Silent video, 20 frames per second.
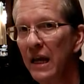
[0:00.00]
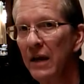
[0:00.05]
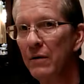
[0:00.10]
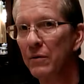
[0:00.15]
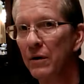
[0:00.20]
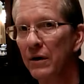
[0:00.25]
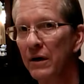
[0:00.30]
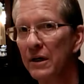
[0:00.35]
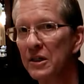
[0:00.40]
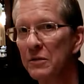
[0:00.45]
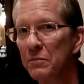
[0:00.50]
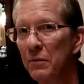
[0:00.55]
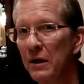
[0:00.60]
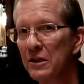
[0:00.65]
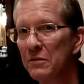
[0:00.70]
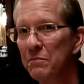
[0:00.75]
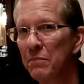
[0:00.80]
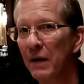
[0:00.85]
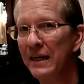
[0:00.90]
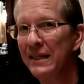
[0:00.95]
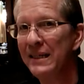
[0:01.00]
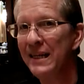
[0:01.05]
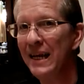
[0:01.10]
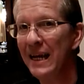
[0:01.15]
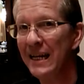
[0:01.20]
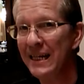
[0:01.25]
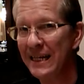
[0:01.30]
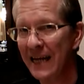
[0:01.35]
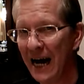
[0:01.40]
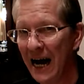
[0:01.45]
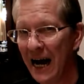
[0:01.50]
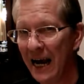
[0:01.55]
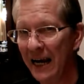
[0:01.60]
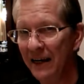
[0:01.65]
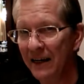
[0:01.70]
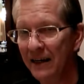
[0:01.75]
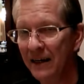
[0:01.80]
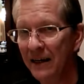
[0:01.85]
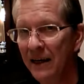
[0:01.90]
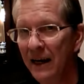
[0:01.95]
they were expressed by Tiantai,
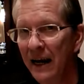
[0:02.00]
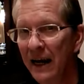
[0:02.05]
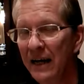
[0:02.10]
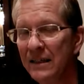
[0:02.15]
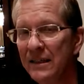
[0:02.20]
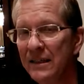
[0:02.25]
mm-hmm.